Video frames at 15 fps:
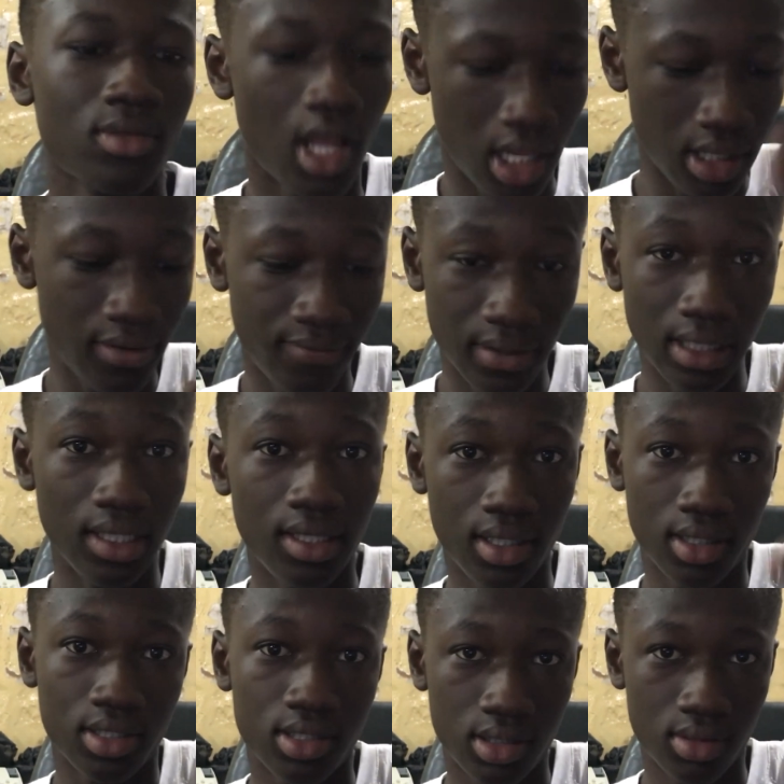I'll leave the
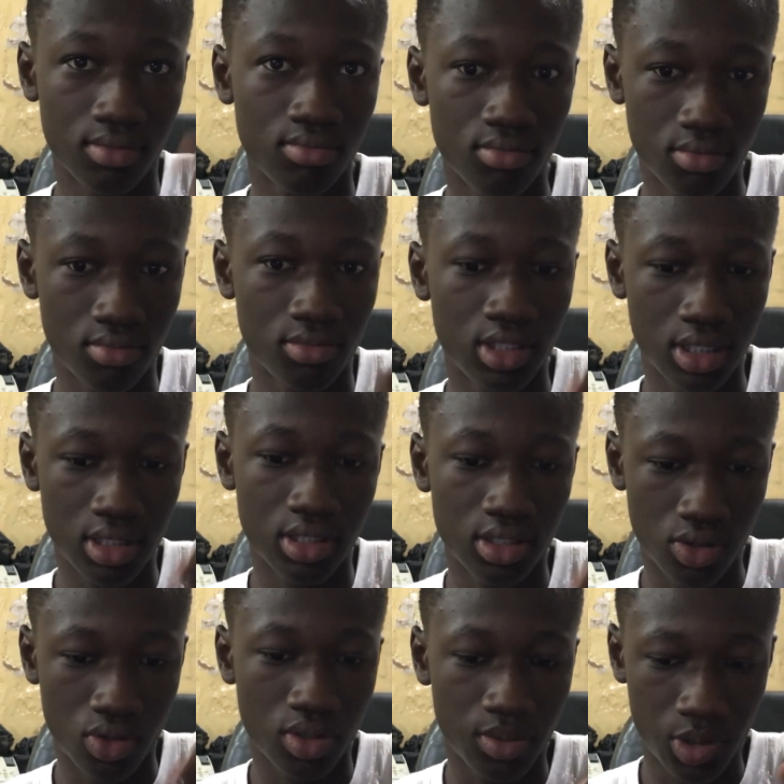link in the
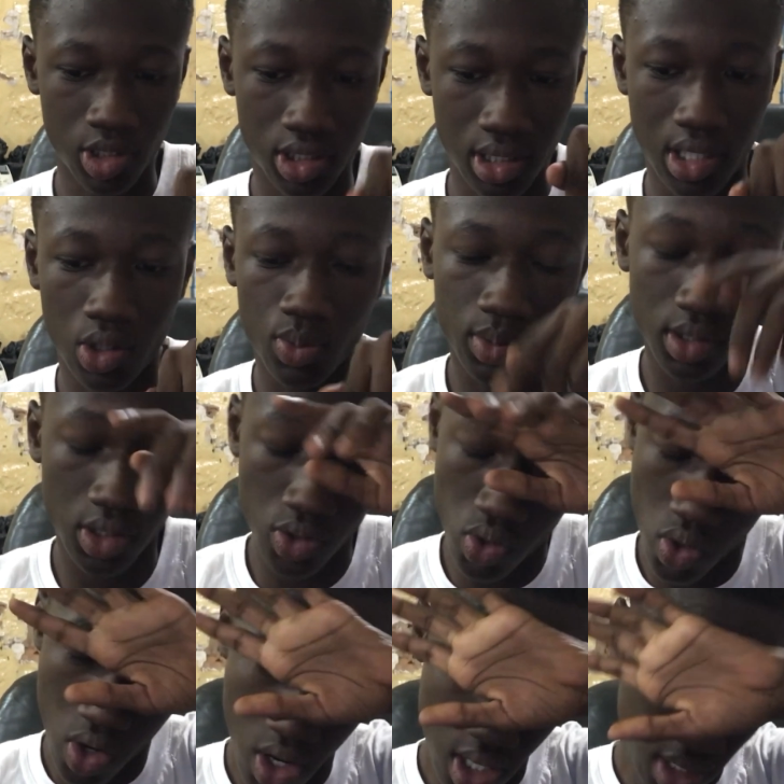description down below
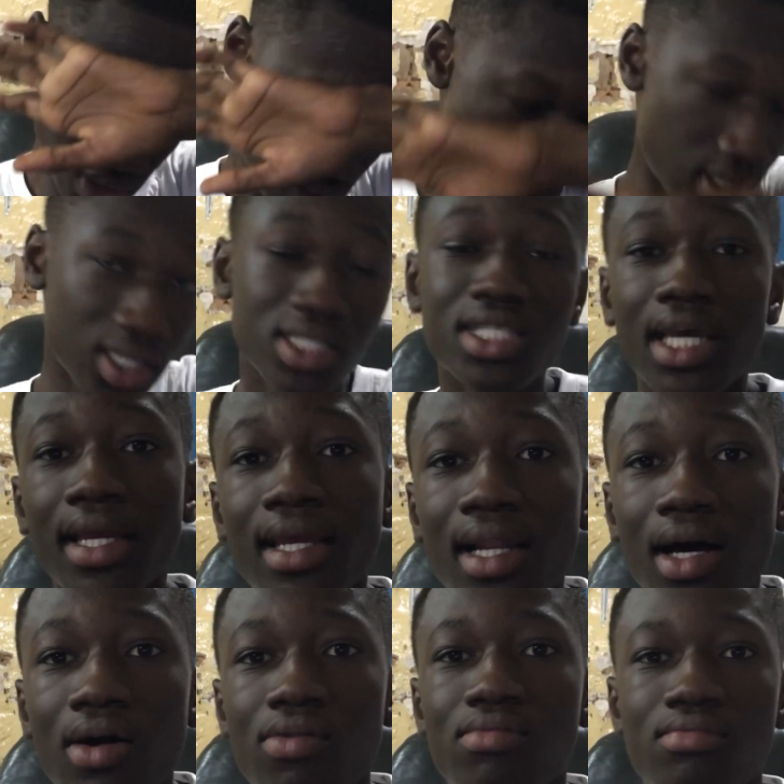so you can check
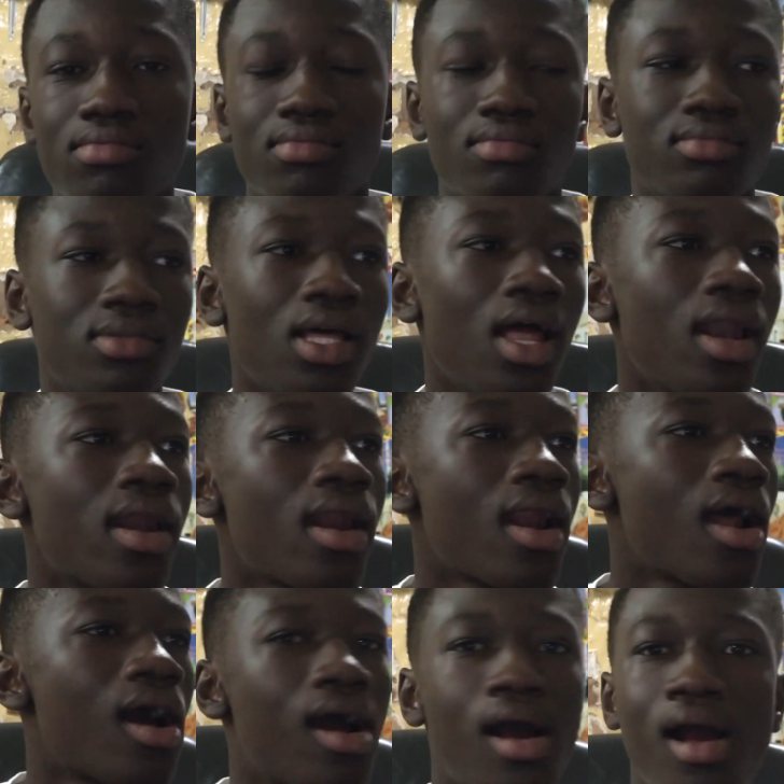it out. And
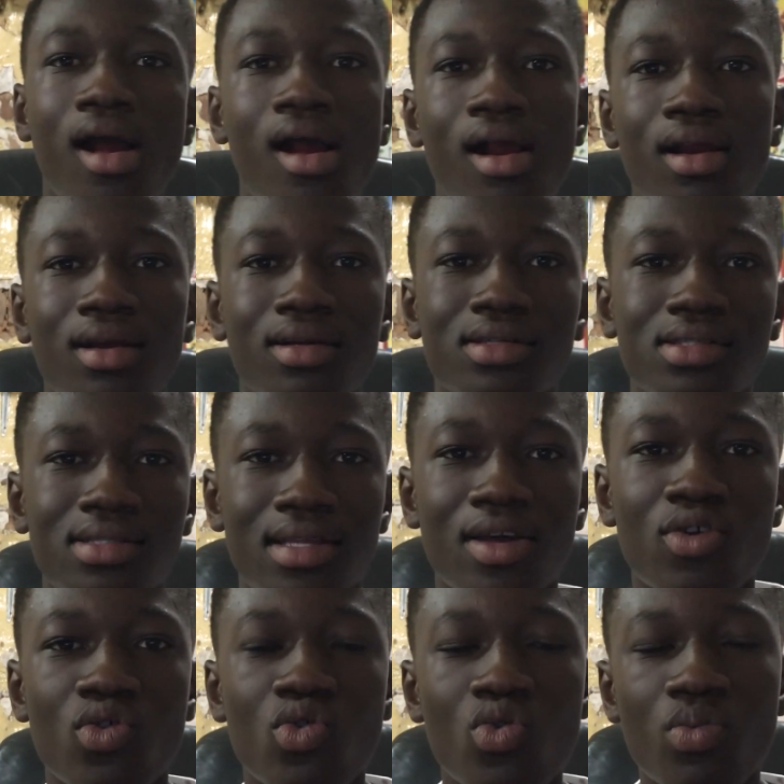
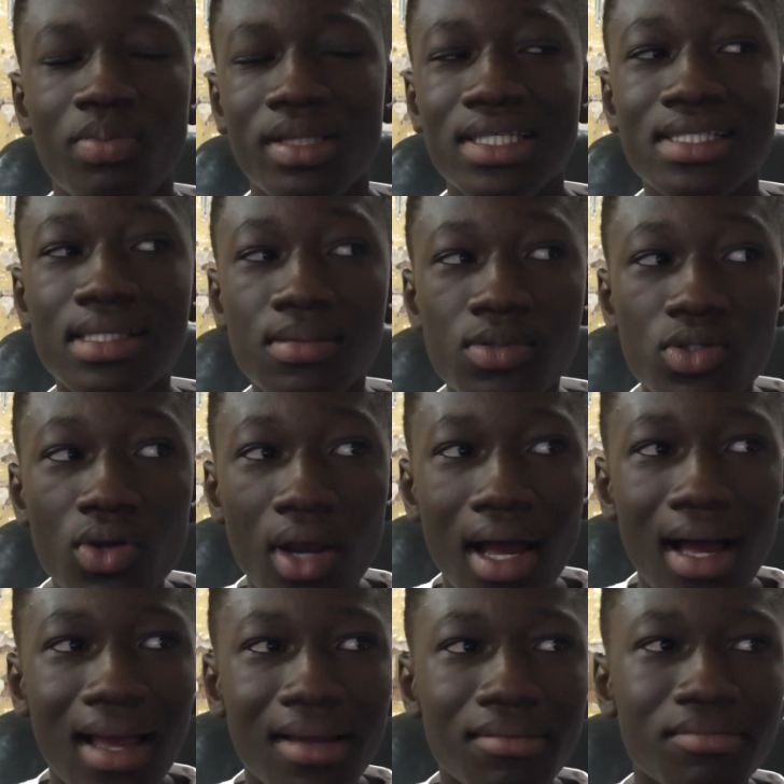stay cool, please
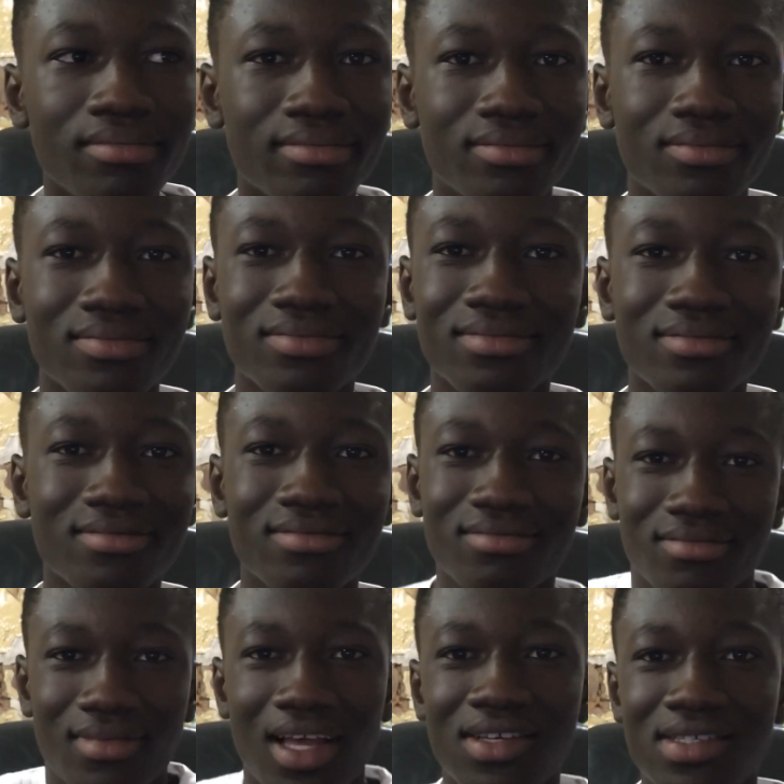subscribe.
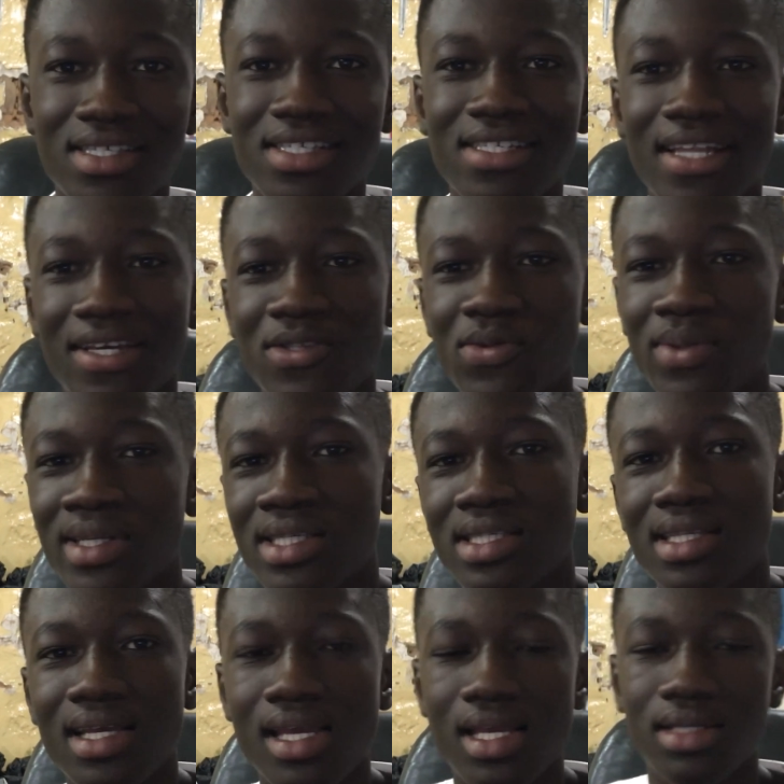I'll see you next
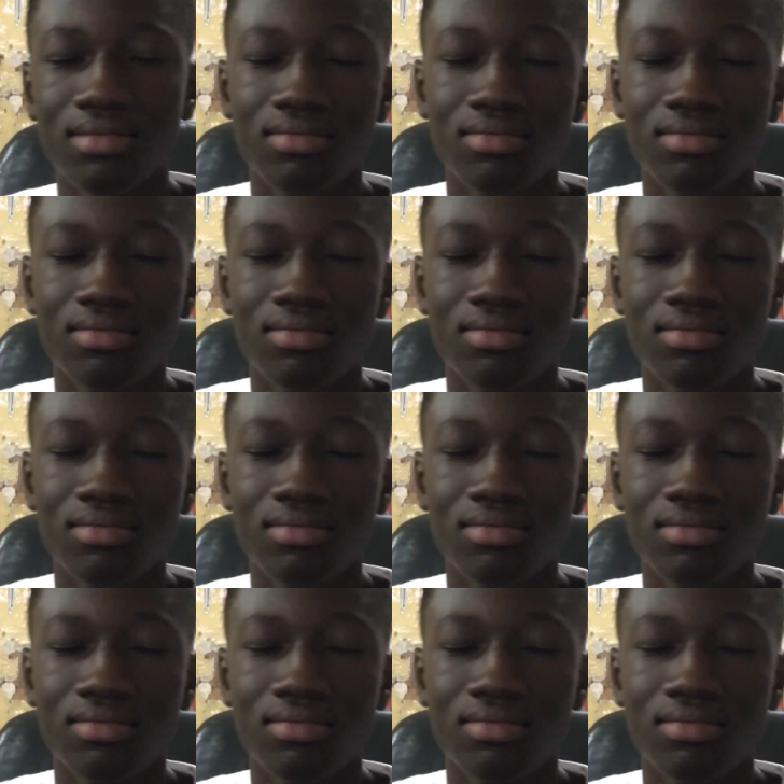Wednesday.